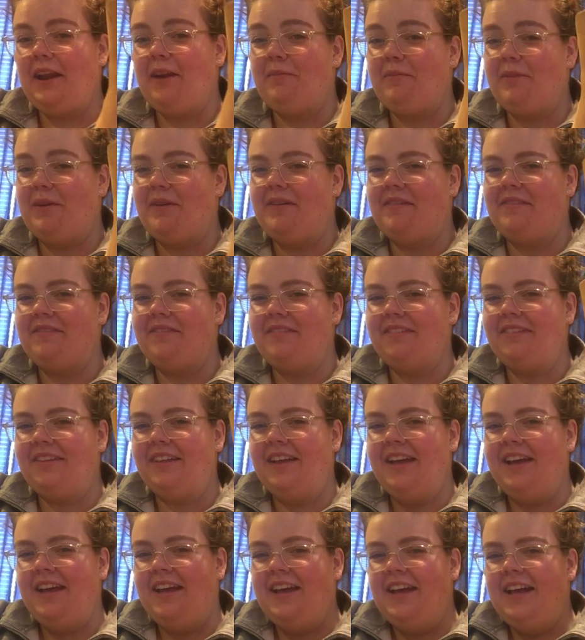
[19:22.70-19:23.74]
they're beautiful.
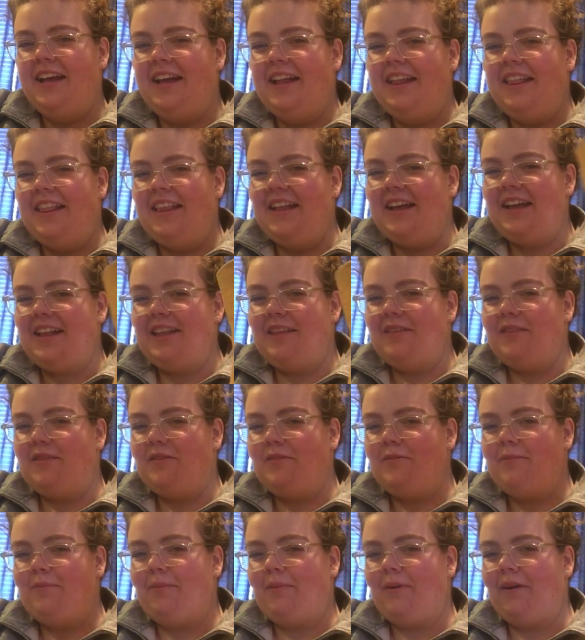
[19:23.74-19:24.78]
That
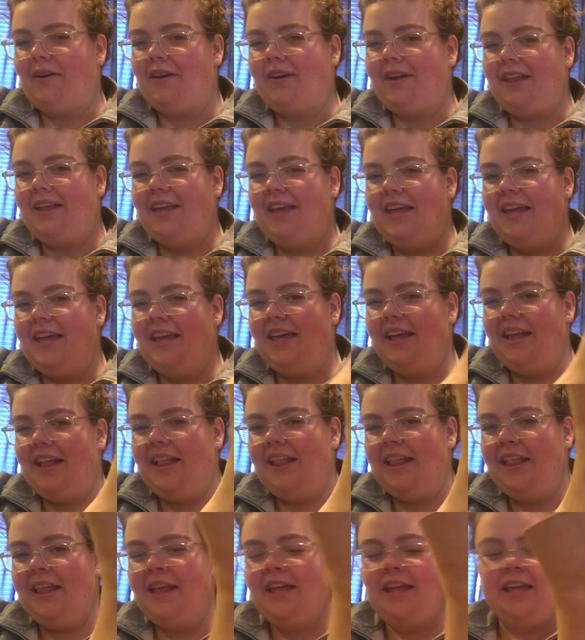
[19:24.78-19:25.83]
sparkly
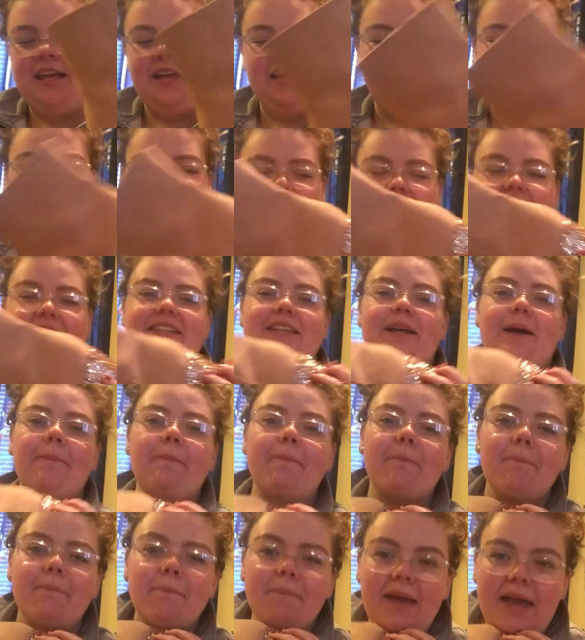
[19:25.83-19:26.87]
heel is
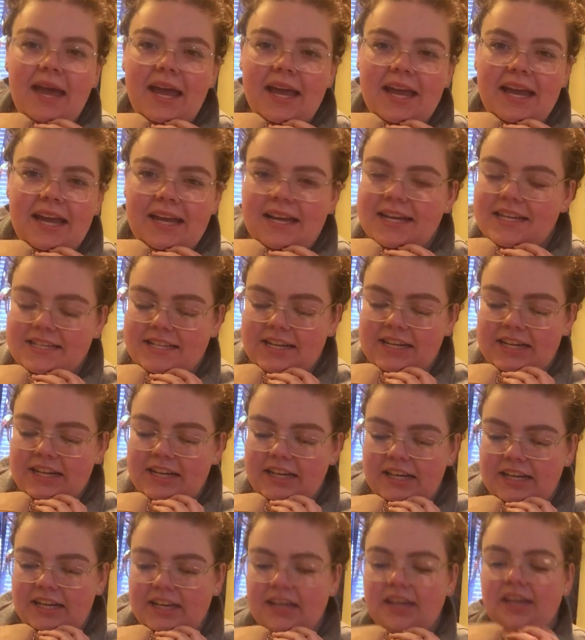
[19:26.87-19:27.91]
amazing.
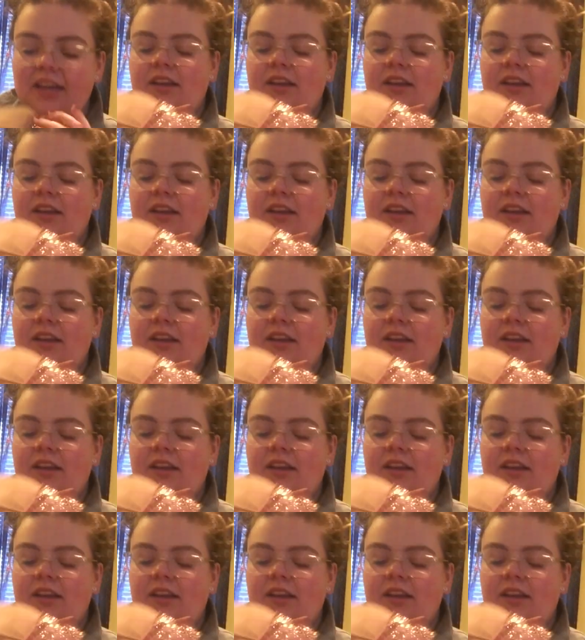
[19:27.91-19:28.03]
I